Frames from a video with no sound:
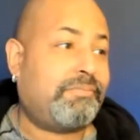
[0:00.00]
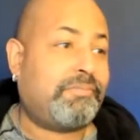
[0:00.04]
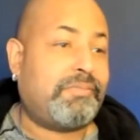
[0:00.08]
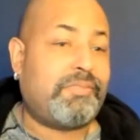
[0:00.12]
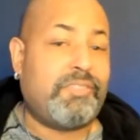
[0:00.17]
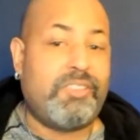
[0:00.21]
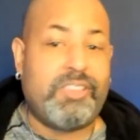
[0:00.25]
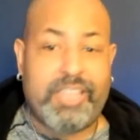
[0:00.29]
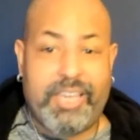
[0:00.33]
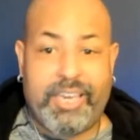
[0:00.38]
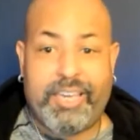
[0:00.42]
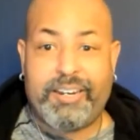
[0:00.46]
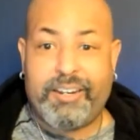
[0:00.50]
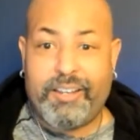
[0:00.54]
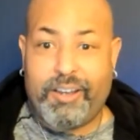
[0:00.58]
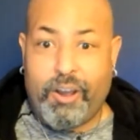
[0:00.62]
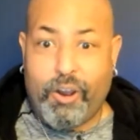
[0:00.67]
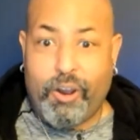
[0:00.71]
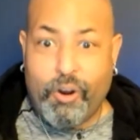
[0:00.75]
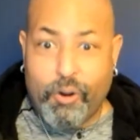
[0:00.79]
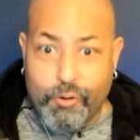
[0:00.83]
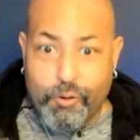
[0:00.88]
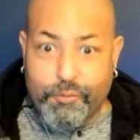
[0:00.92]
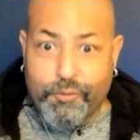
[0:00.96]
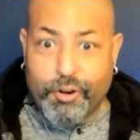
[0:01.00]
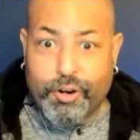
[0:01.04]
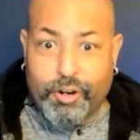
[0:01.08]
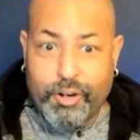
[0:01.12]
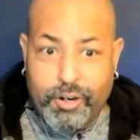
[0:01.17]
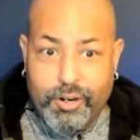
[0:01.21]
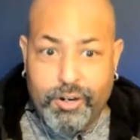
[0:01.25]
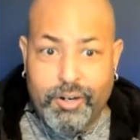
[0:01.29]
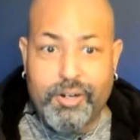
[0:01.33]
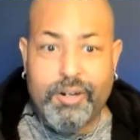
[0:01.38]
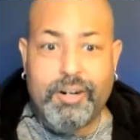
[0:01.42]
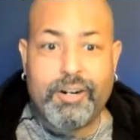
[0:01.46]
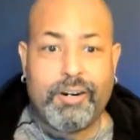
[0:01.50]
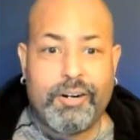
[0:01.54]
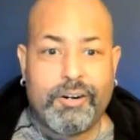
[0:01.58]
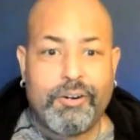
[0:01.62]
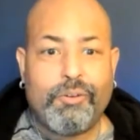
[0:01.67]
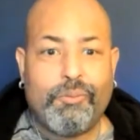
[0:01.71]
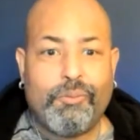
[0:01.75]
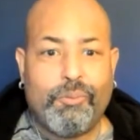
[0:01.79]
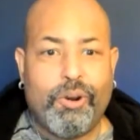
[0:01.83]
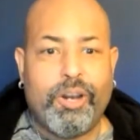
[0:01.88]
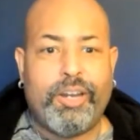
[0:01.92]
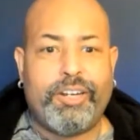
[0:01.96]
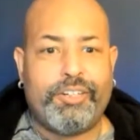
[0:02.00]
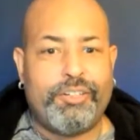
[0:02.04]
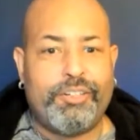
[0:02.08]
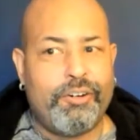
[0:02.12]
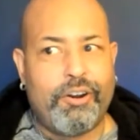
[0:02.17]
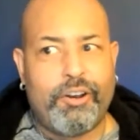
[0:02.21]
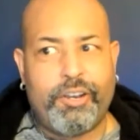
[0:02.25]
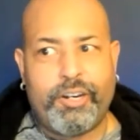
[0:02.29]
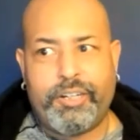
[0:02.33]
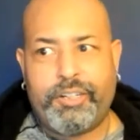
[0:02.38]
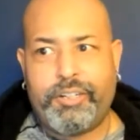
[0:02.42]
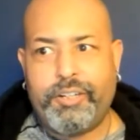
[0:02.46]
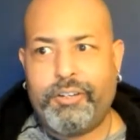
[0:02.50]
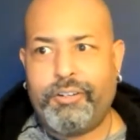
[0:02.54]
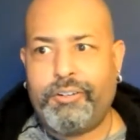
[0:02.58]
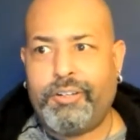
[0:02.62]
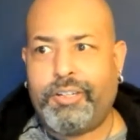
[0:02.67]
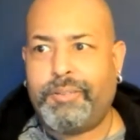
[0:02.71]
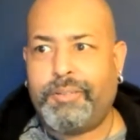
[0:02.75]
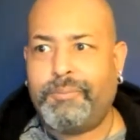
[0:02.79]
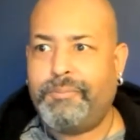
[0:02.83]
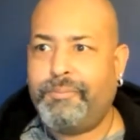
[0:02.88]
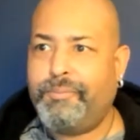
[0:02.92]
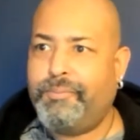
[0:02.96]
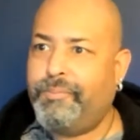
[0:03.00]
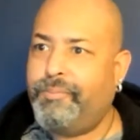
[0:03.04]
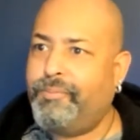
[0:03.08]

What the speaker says: Yeah, that's why I don't do that.